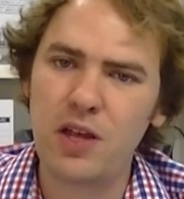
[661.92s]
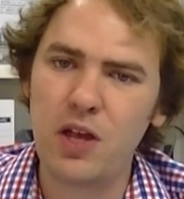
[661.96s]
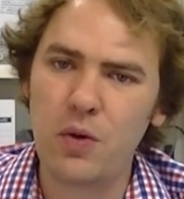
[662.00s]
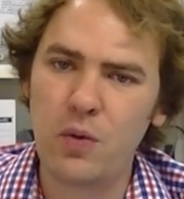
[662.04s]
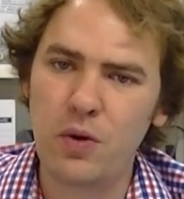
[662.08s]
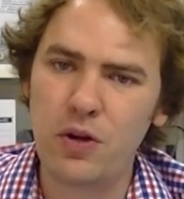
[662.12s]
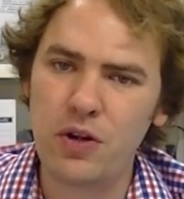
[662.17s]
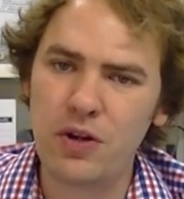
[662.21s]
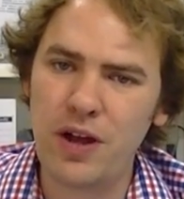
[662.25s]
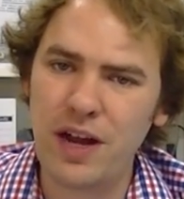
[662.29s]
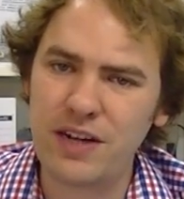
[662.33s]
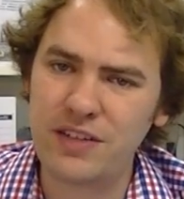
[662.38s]

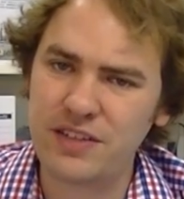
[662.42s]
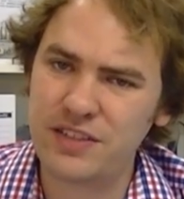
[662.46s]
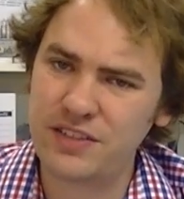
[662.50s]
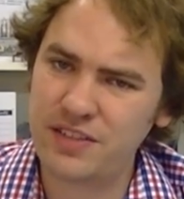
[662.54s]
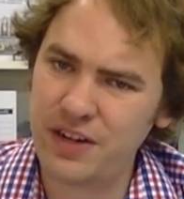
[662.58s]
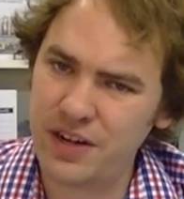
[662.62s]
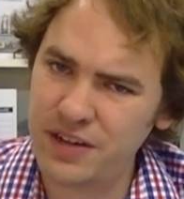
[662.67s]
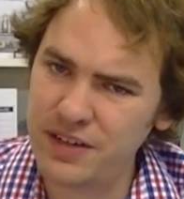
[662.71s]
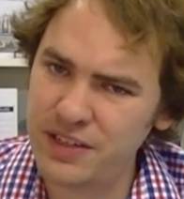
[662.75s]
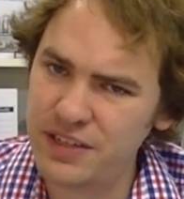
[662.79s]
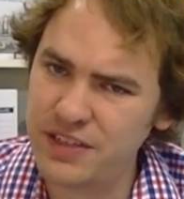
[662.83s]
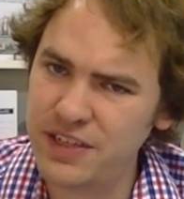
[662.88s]
where you're actually
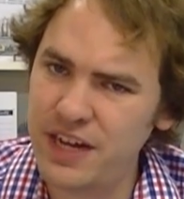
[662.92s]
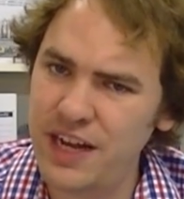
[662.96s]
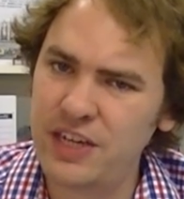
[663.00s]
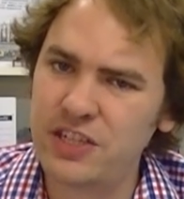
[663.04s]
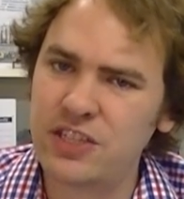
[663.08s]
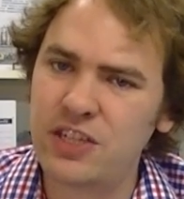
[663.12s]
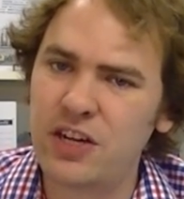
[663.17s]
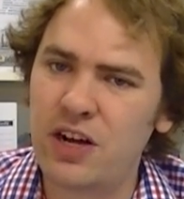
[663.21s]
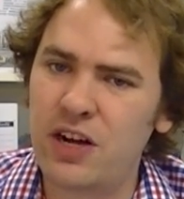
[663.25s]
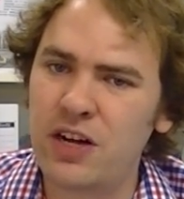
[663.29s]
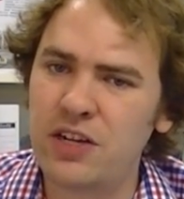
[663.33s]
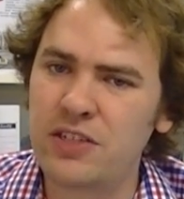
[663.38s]
starting to take
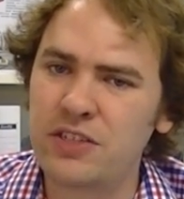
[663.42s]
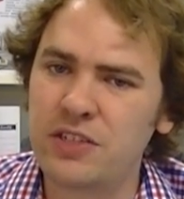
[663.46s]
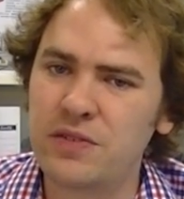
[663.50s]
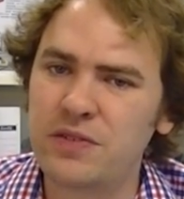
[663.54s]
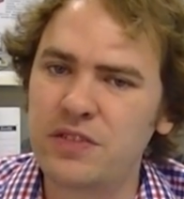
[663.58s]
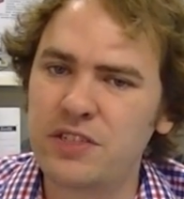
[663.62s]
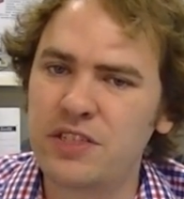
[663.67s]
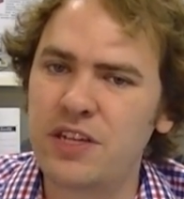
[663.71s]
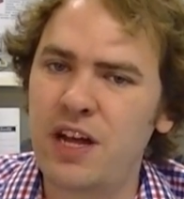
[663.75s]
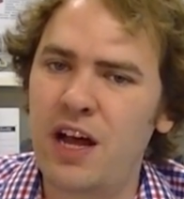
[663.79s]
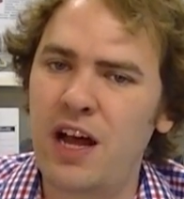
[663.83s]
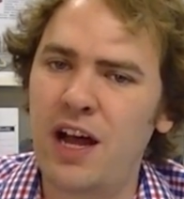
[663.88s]
charge of
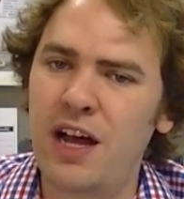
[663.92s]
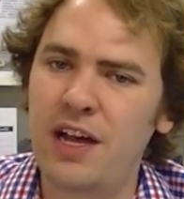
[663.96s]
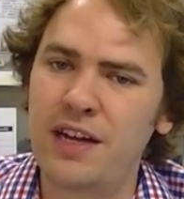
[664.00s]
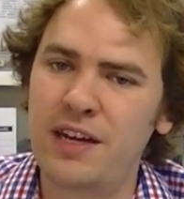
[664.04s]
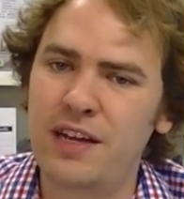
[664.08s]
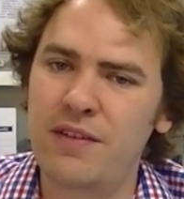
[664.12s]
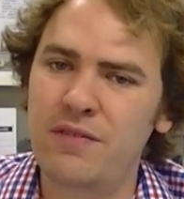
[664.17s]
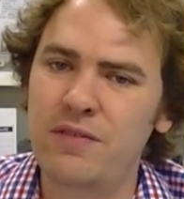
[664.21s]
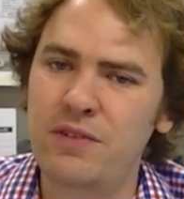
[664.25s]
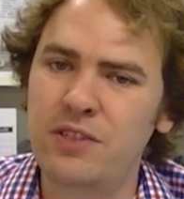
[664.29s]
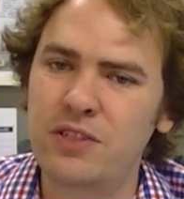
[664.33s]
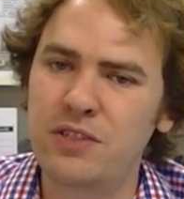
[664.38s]
stock and
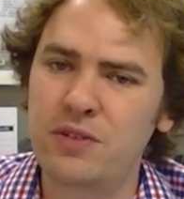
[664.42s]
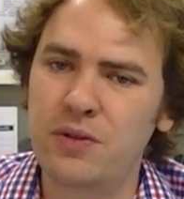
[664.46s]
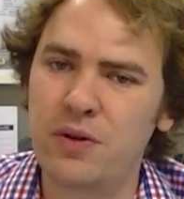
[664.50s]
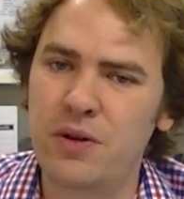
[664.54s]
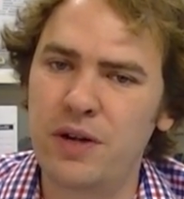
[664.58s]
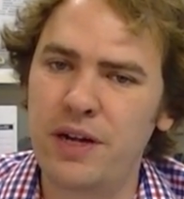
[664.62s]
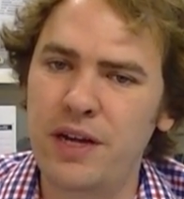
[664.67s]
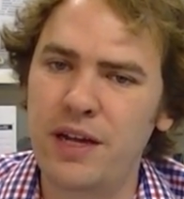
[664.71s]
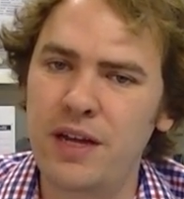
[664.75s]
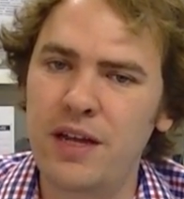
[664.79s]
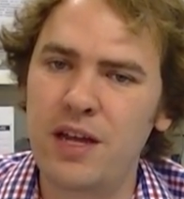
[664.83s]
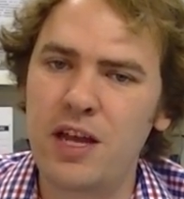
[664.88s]

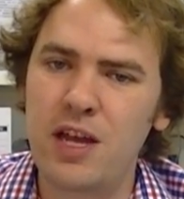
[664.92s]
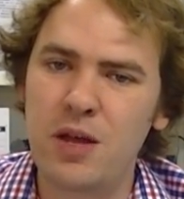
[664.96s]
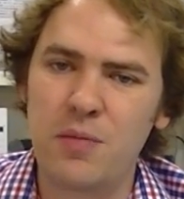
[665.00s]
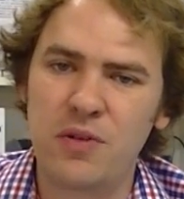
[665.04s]
inventory,